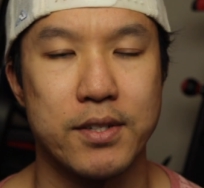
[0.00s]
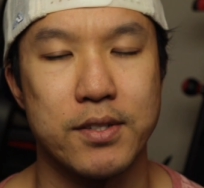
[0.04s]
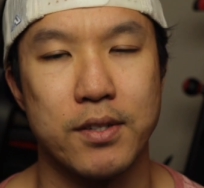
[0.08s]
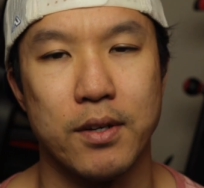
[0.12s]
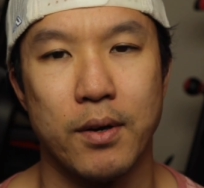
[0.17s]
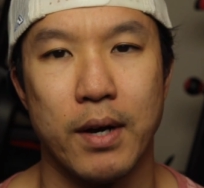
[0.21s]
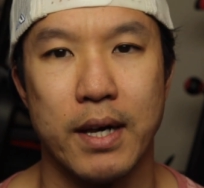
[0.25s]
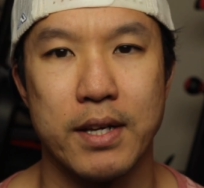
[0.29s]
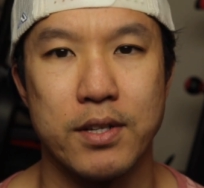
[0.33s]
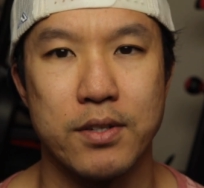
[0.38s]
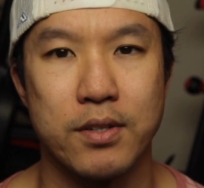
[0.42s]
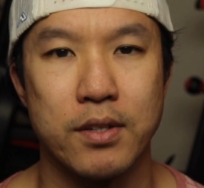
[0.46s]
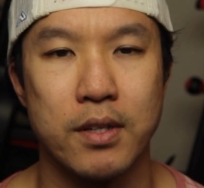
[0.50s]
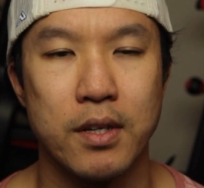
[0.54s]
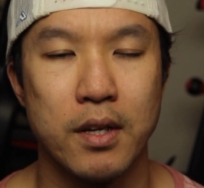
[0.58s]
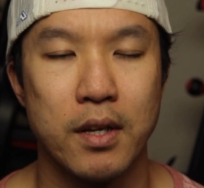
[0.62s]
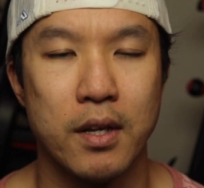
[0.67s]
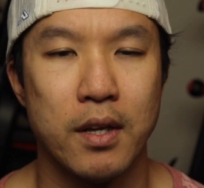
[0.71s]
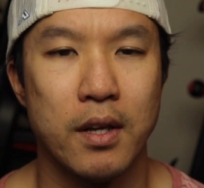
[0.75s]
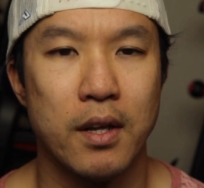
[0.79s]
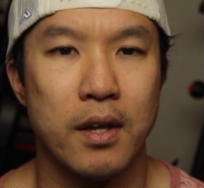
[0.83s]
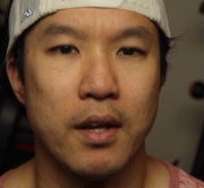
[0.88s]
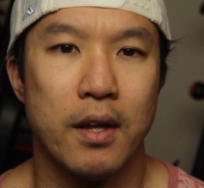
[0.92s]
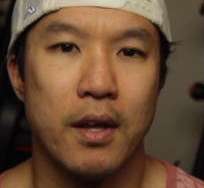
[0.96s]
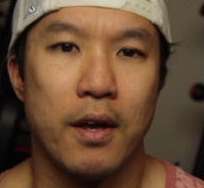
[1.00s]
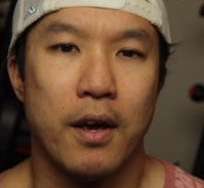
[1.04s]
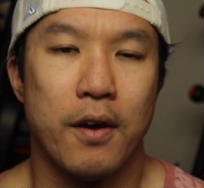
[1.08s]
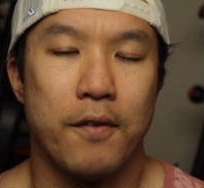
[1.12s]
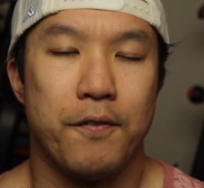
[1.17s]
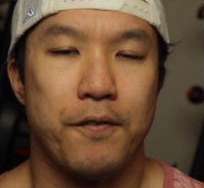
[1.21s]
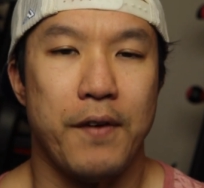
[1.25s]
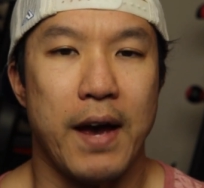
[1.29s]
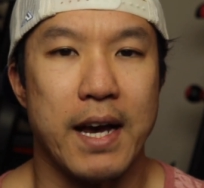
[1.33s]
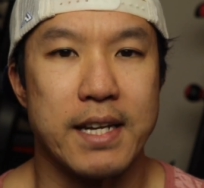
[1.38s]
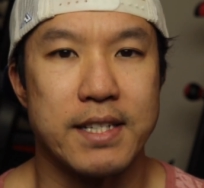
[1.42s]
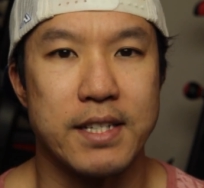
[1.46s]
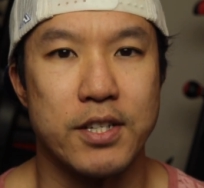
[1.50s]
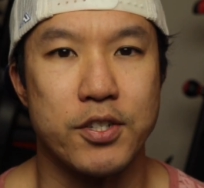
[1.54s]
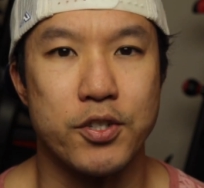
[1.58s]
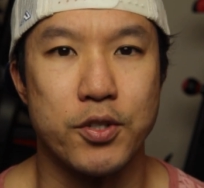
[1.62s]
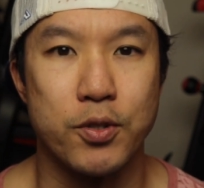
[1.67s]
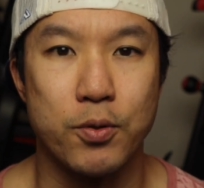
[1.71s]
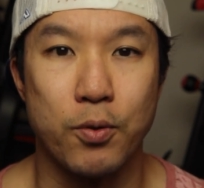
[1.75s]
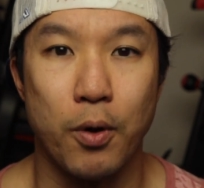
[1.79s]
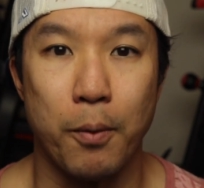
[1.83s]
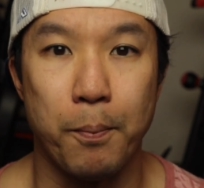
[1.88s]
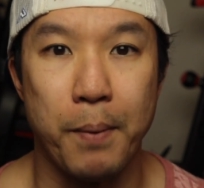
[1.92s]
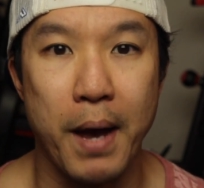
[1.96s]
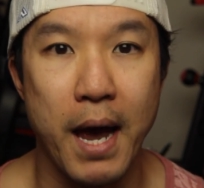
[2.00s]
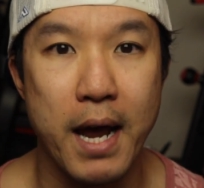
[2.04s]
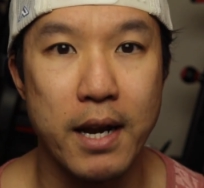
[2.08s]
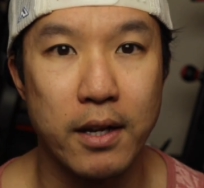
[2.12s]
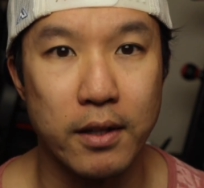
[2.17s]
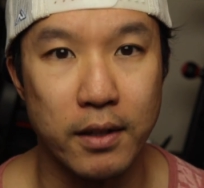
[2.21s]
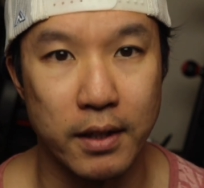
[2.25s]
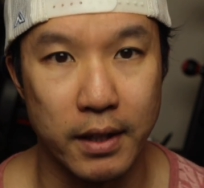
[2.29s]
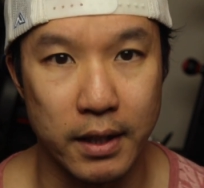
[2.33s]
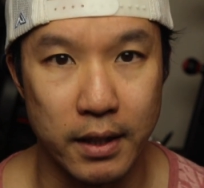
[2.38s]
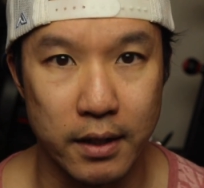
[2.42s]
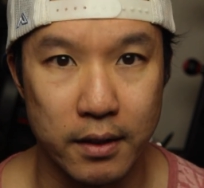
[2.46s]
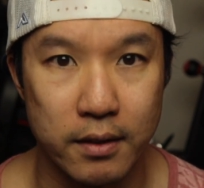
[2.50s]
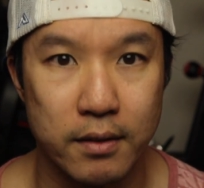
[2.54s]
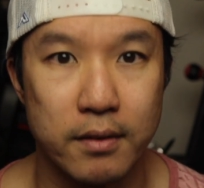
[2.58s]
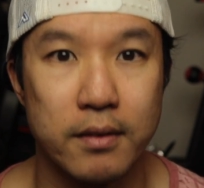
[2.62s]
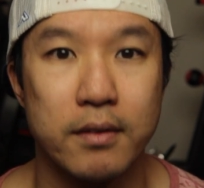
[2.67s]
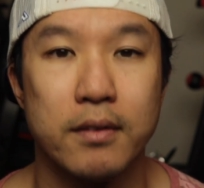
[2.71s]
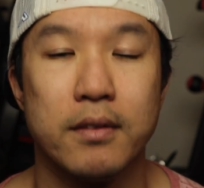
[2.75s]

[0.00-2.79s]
So as fast as you are pedaling,